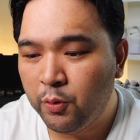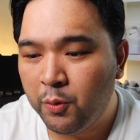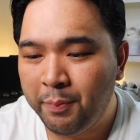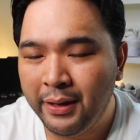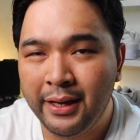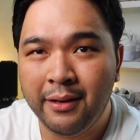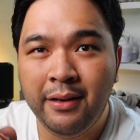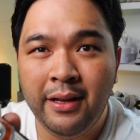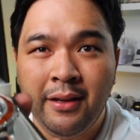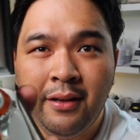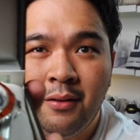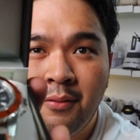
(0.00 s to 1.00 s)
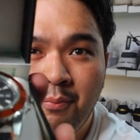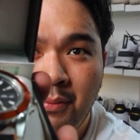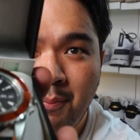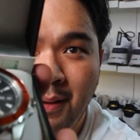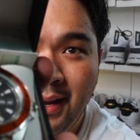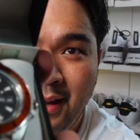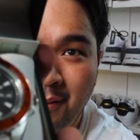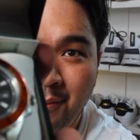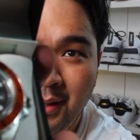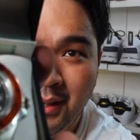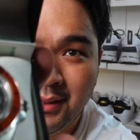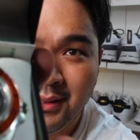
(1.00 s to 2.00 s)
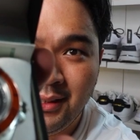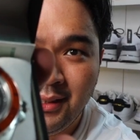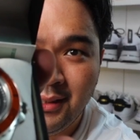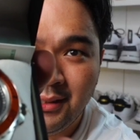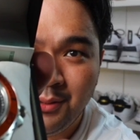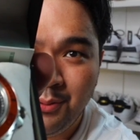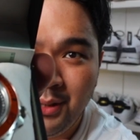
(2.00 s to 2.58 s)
open, ba-bam, this is the